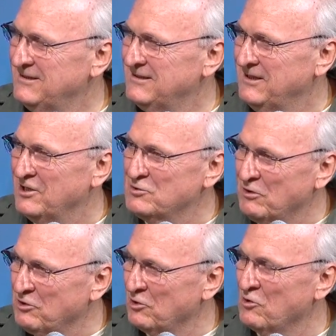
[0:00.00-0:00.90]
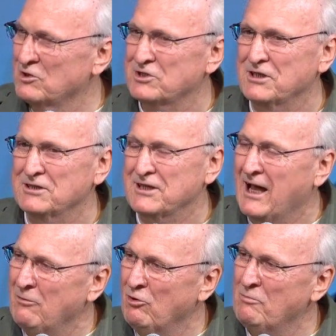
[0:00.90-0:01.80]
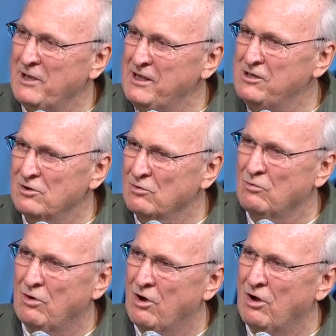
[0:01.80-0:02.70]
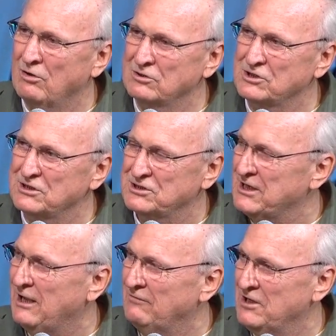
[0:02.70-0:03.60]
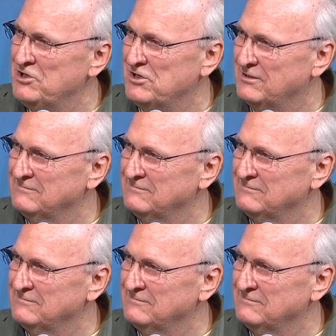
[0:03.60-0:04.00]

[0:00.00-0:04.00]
Here's what the Lord says I will make your walls salvation,